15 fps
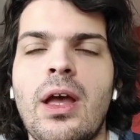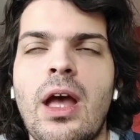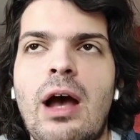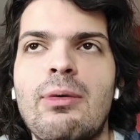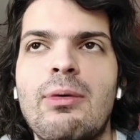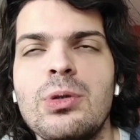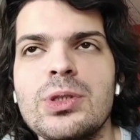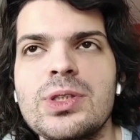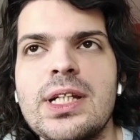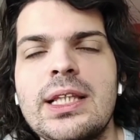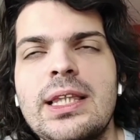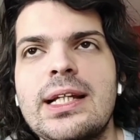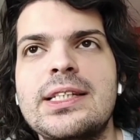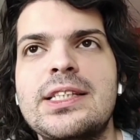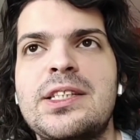I would not say it
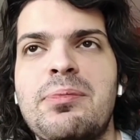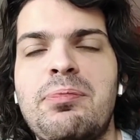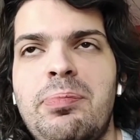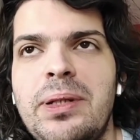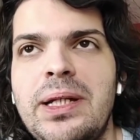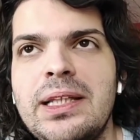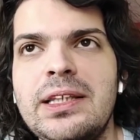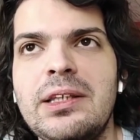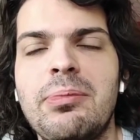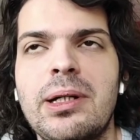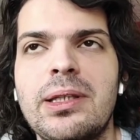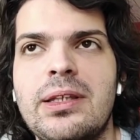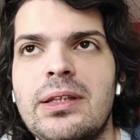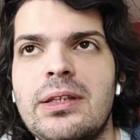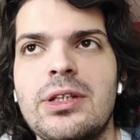like speed,
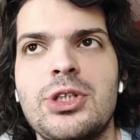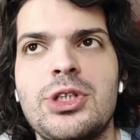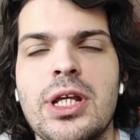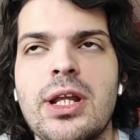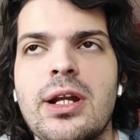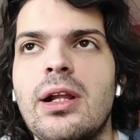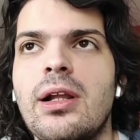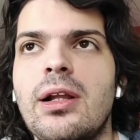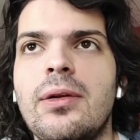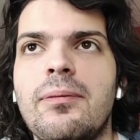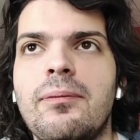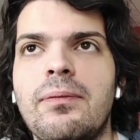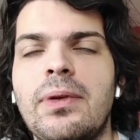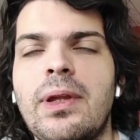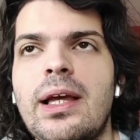but the
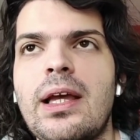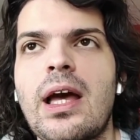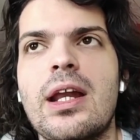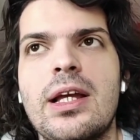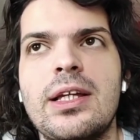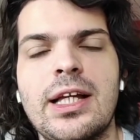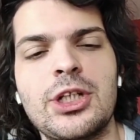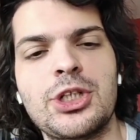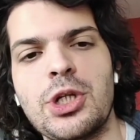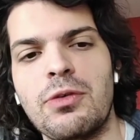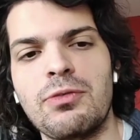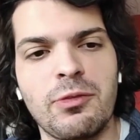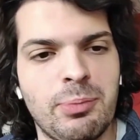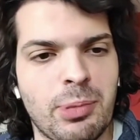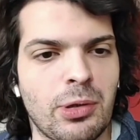general like architecture
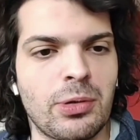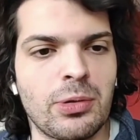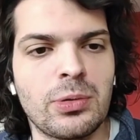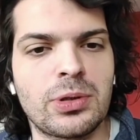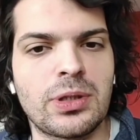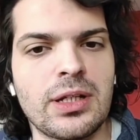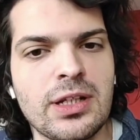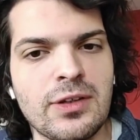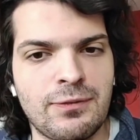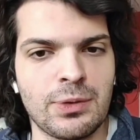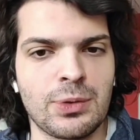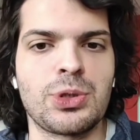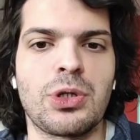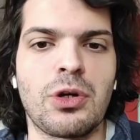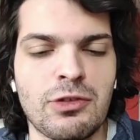of the product and the
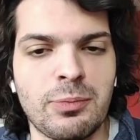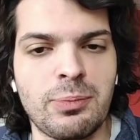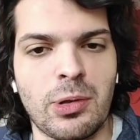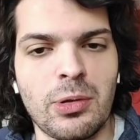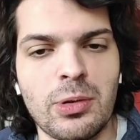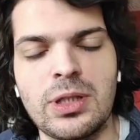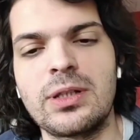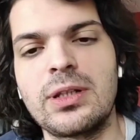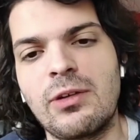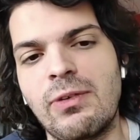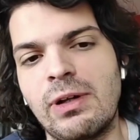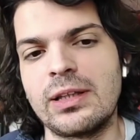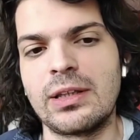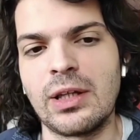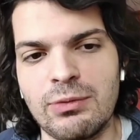future of the product and the
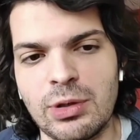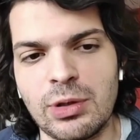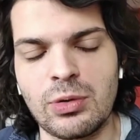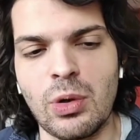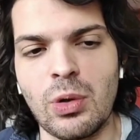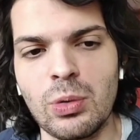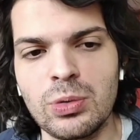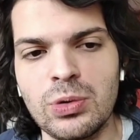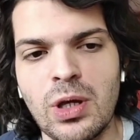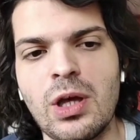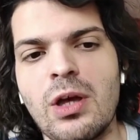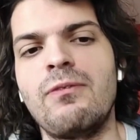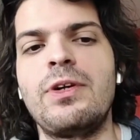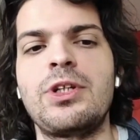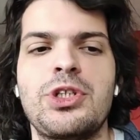quality of the code,
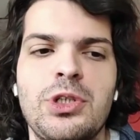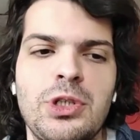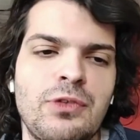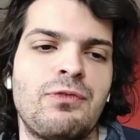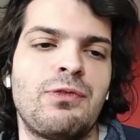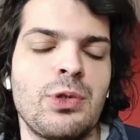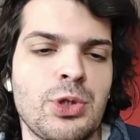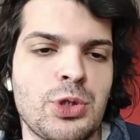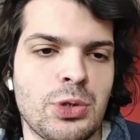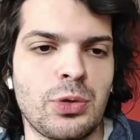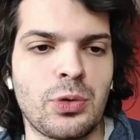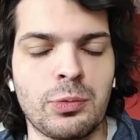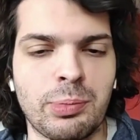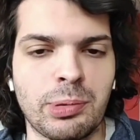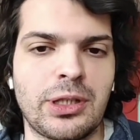which in future you
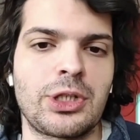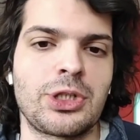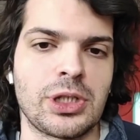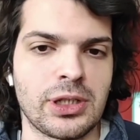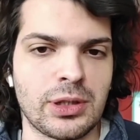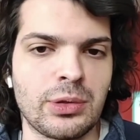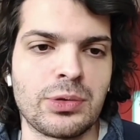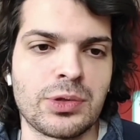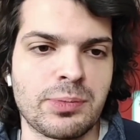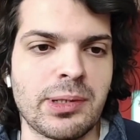could potentially use